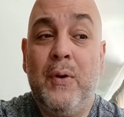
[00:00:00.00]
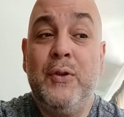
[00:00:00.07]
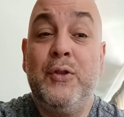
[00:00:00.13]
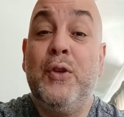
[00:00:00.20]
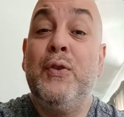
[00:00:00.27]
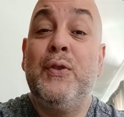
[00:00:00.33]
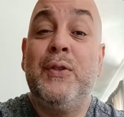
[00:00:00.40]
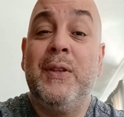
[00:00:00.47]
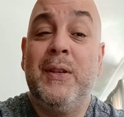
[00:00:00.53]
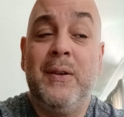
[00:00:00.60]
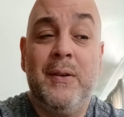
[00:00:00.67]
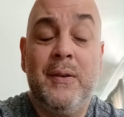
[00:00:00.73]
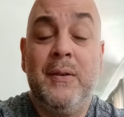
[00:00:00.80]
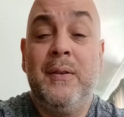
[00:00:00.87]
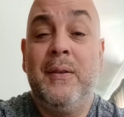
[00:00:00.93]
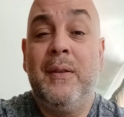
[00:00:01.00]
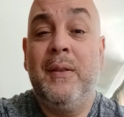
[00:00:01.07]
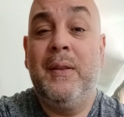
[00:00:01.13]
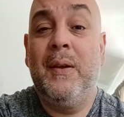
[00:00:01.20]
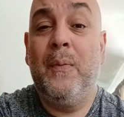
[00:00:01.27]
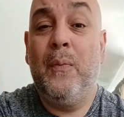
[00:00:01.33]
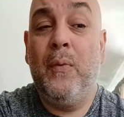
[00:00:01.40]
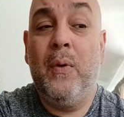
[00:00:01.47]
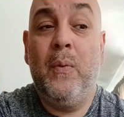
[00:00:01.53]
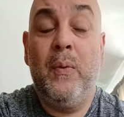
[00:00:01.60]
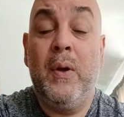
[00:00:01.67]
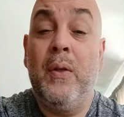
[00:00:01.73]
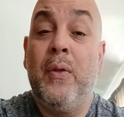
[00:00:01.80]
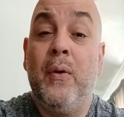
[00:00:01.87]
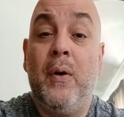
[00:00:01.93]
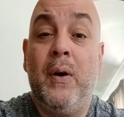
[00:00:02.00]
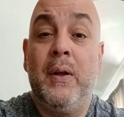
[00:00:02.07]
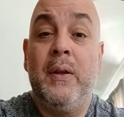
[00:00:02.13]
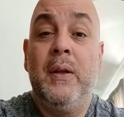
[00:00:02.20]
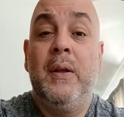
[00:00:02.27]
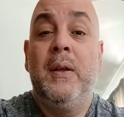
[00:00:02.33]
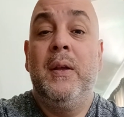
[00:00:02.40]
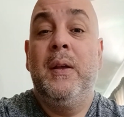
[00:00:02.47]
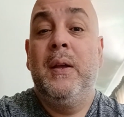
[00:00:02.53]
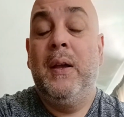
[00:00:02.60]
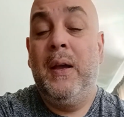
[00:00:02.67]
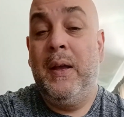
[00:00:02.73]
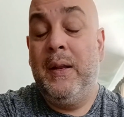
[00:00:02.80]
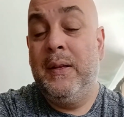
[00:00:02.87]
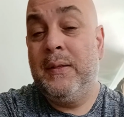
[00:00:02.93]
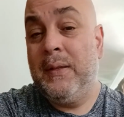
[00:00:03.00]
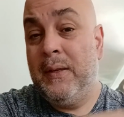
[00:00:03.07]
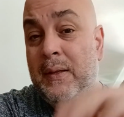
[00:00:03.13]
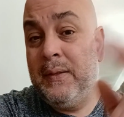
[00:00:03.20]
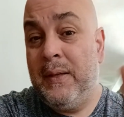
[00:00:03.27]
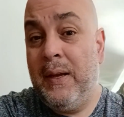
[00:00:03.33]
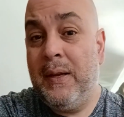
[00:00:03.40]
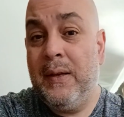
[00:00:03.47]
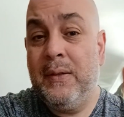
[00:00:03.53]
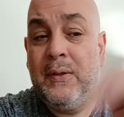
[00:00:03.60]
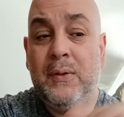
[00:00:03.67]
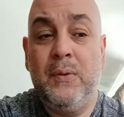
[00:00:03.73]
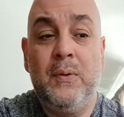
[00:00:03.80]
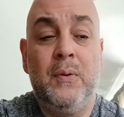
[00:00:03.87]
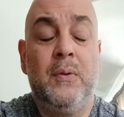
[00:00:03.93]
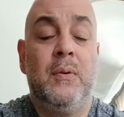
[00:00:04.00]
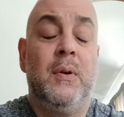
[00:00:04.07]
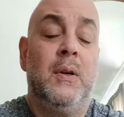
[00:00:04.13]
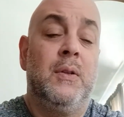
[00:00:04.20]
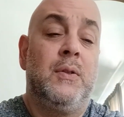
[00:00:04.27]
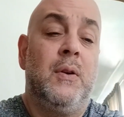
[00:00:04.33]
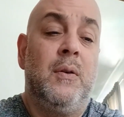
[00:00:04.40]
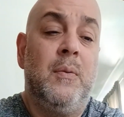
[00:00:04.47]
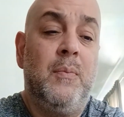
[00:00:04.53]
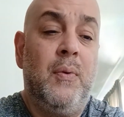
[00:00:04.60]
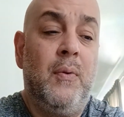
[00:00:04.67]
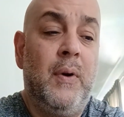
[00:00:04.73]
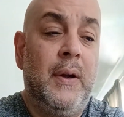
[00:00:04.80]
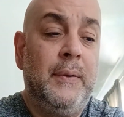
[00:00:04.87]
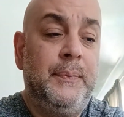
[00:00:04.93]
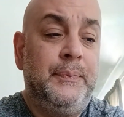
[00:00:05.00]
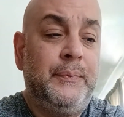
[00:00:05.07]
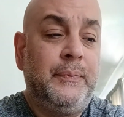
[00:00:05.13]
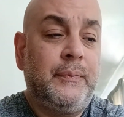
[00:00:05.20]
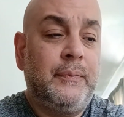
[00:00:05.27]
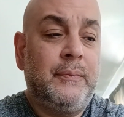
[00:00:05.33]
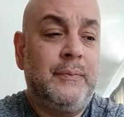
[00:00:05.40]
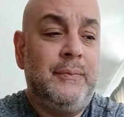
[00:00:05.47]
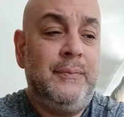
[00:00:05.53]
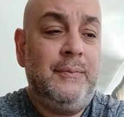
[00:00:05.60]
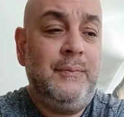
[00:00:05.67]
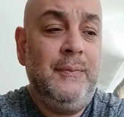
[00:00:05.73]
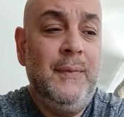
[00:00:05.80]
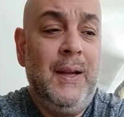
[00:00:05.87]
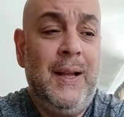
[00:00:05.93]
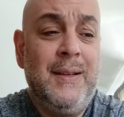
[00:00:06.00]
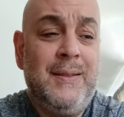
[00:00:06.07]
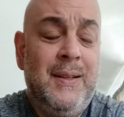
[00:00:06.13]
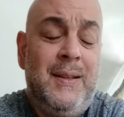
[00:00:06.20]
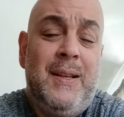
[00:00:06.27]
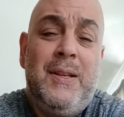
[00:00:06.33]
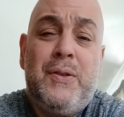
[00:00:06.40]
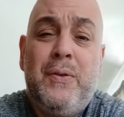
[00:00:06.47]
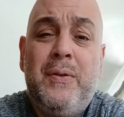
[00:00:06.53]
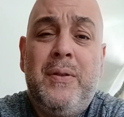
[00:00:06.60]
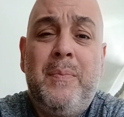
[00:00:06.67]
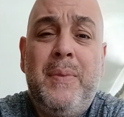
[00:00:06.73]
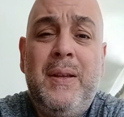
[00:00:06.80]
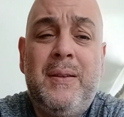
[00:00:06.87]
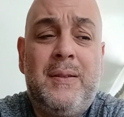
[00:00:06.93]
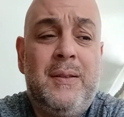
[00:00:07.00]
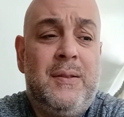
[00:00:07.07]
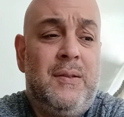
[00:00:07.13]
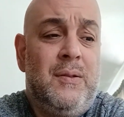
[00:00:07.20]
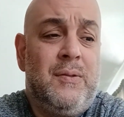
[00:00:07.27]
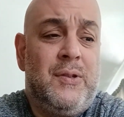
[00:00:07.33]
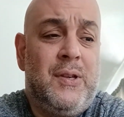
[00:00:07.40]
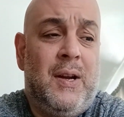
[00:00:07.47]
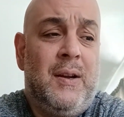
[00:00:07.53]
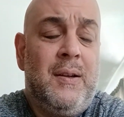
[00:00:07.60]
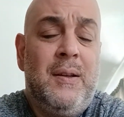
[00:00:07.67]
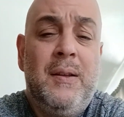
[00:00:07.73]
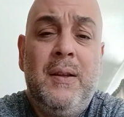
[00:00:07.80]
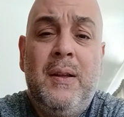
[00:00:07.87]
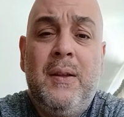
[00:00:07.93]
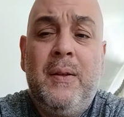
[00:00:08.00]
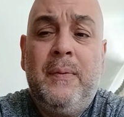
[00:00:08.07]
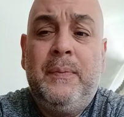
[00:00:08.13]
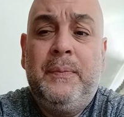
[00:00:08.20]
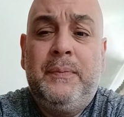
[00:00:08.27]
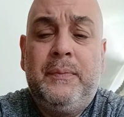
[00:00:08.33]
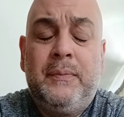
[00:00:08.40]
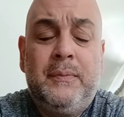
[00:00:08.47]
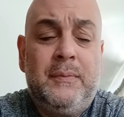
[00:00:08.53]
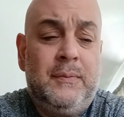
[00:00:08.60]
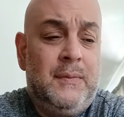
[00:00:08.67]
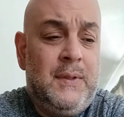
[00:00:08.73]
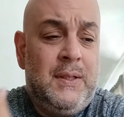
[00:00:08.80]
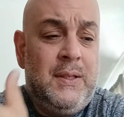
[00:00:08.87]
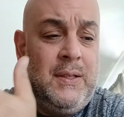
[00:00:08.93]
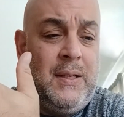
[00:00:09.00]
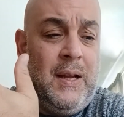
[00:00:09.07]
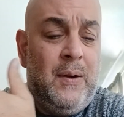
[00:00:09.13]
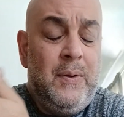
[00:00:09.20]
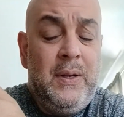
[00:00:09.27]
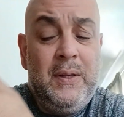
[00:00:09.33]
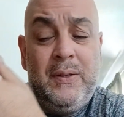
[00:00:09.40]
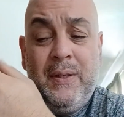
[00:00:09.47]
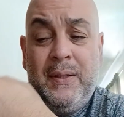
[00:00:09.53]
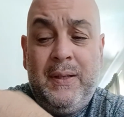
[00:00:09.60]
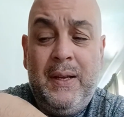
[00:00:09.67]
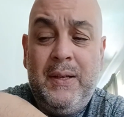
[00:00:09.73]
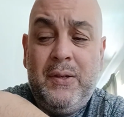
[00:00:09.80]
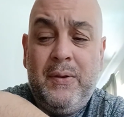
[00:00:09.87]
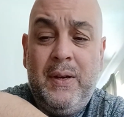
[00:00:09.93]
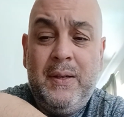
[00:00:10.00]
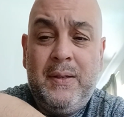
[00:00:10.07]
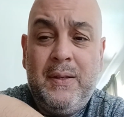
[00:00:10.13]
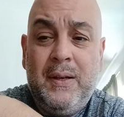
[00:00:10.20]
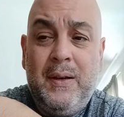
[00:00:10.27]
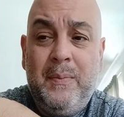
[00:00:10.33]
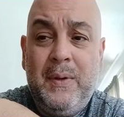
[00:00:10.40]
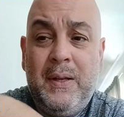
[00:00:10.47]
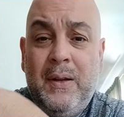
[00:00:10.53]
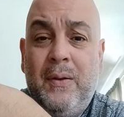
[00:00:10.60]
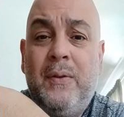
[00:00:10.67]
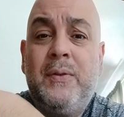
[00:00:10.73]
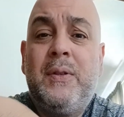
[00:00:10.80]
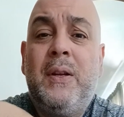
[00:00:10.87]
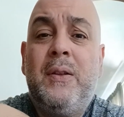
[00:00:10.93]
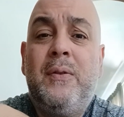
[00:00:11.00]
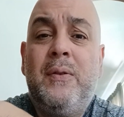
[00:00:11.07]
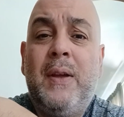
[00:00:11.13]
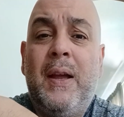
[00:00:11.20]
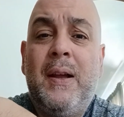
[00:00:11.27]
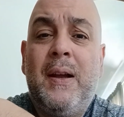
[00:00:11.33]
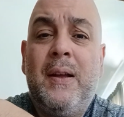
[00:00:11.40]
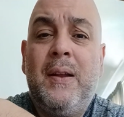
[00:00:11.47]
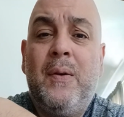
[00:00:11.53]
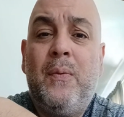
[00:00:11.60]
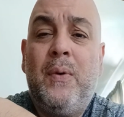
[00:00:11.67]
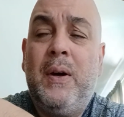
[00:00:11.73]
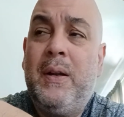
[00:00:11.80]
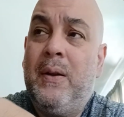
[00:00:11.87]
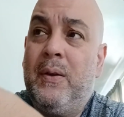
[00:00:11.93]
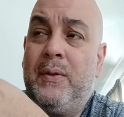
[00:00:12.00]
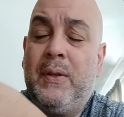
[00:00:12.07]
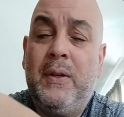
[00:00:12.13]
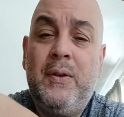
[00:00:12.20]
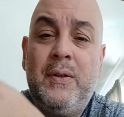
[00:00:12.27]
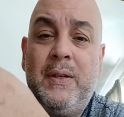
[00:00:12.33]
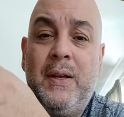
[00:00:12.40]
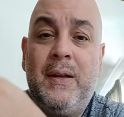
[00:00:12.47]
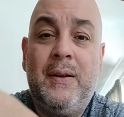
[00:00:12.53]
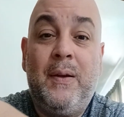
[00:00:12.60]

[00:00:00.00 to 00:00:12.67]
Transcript: juicier than what we thought. And it's going to take us to a certain point. That's the nature of the beast. It's no shock. This is how it is. You day trade some, and then all of a sudden you hang out on one, and all of a sudden you take it